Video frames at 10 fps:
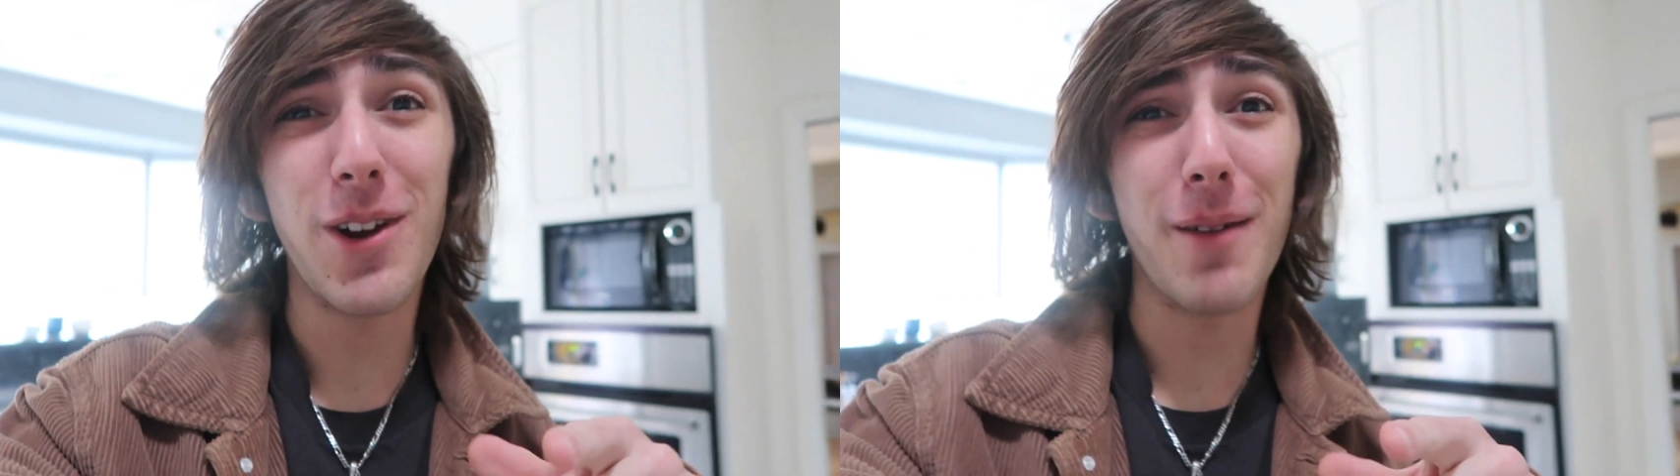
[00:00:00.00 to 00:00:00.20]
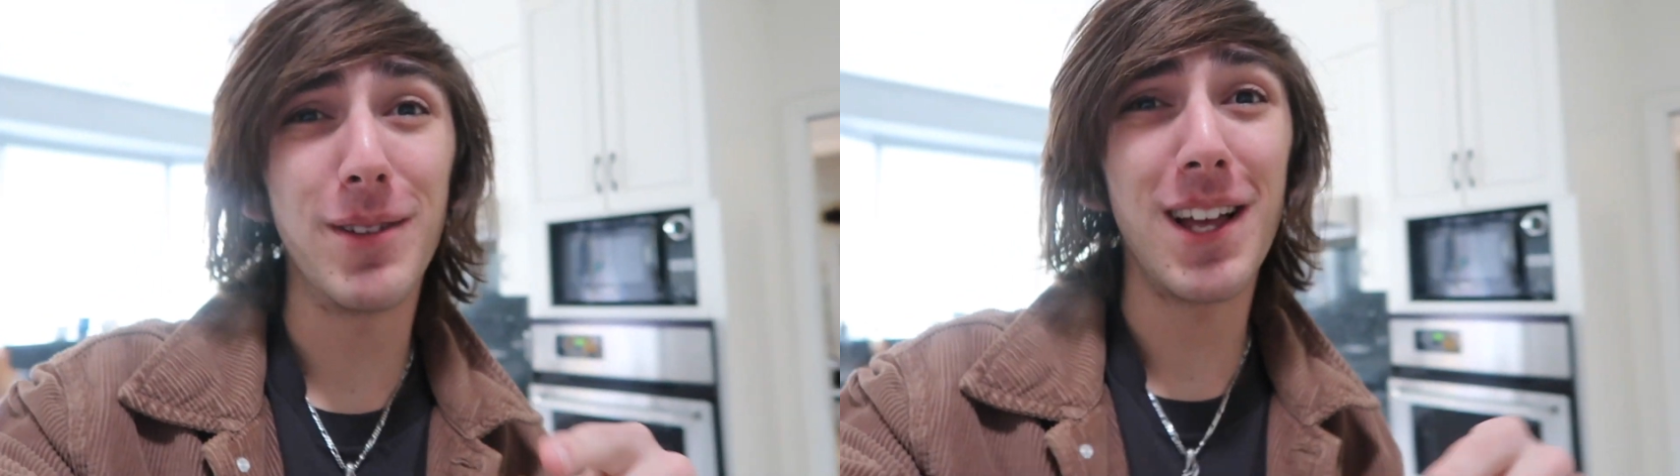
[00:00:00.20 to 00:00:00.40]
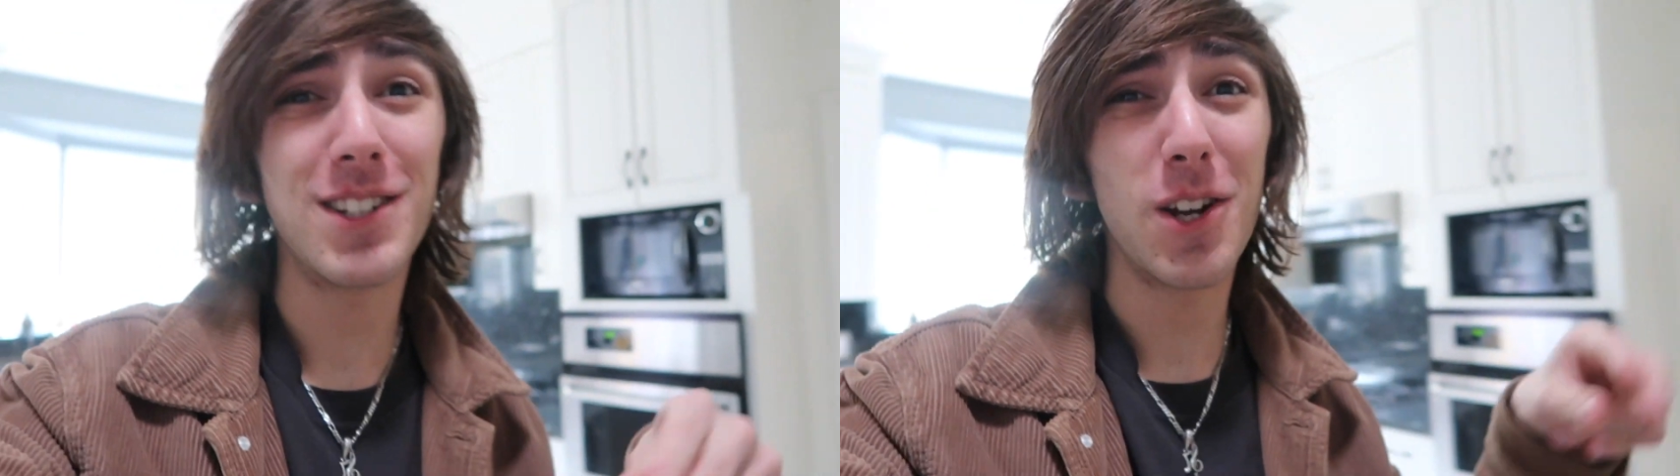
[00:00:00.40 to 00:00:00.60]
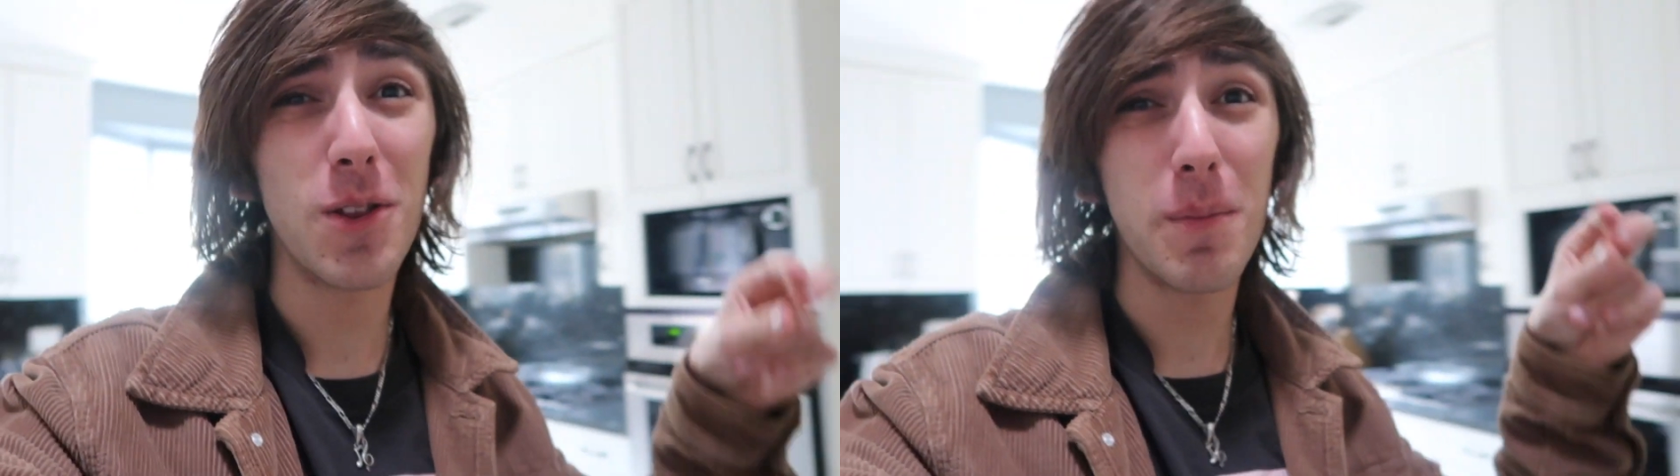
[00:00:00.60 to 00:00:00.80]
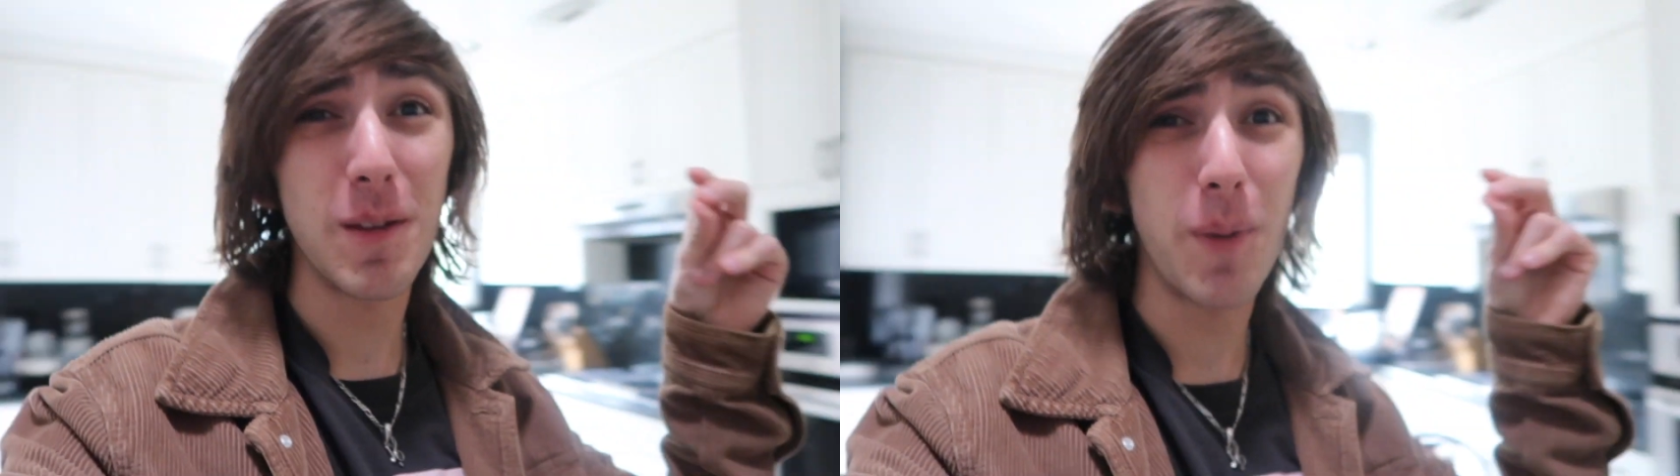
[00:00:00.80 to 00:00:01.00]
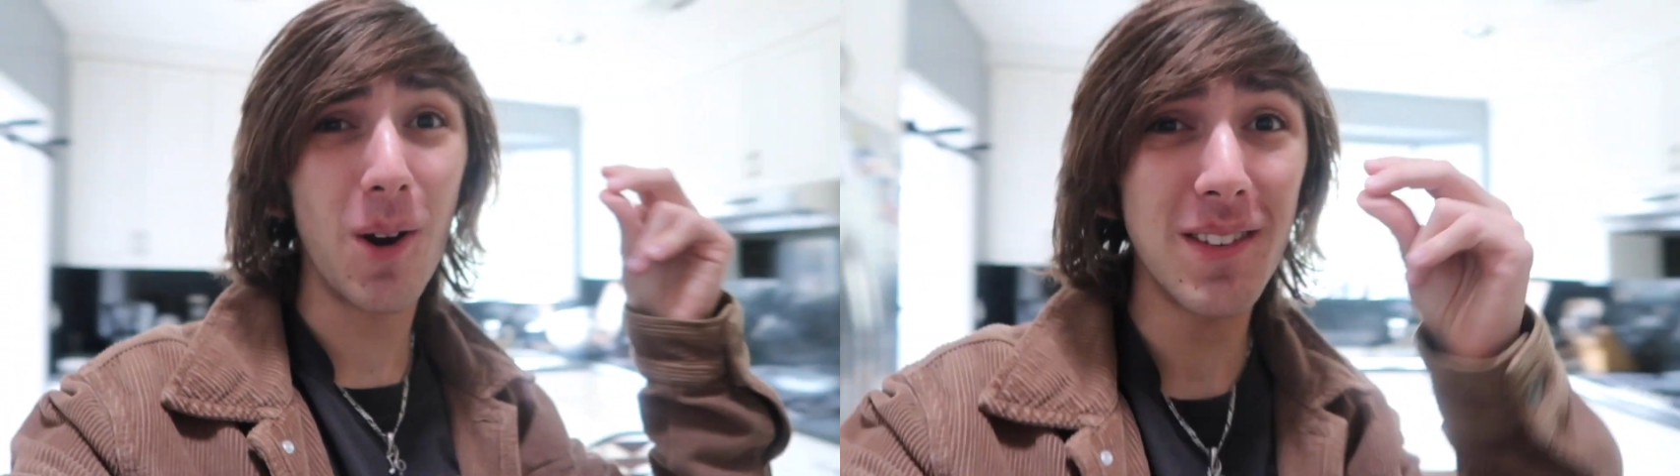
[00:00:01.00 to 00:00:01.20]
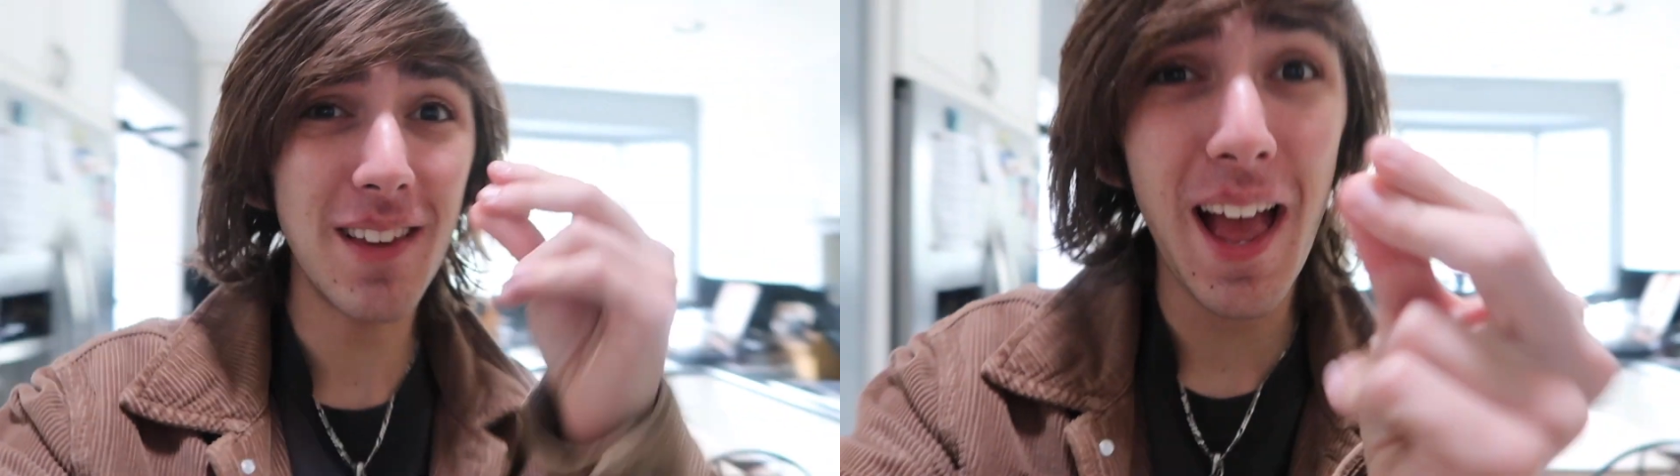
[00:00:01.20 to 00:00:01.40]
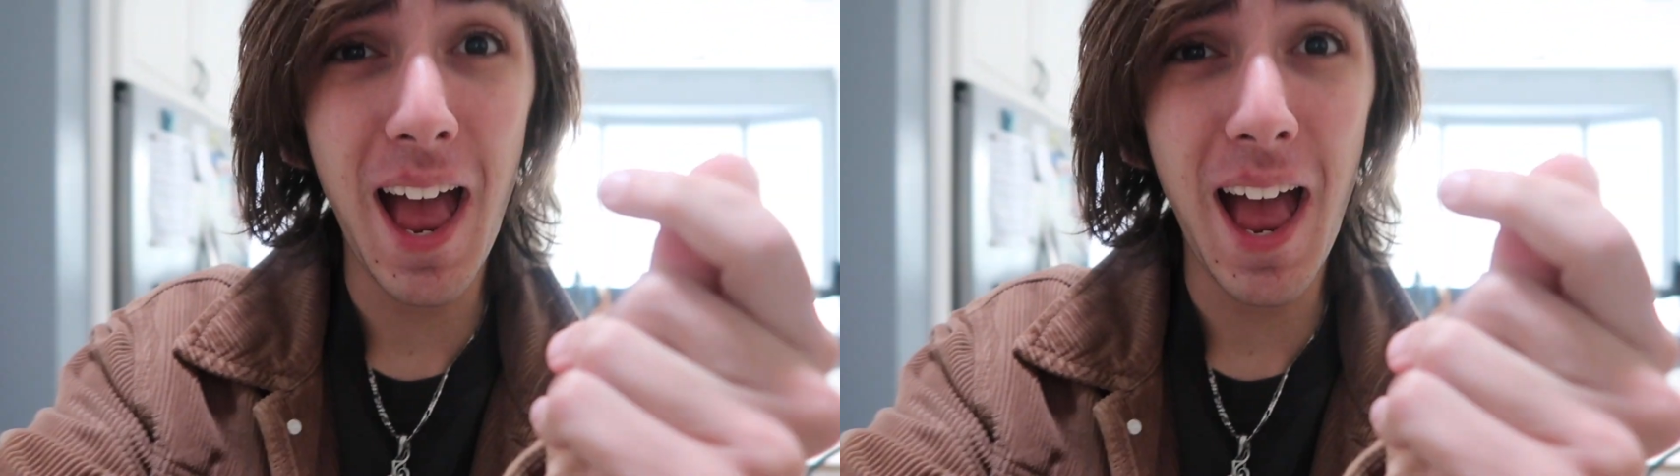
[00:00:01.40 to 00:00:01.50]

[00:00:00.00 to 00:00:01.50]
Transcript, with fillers: grabbing lunch. Here are the best parts.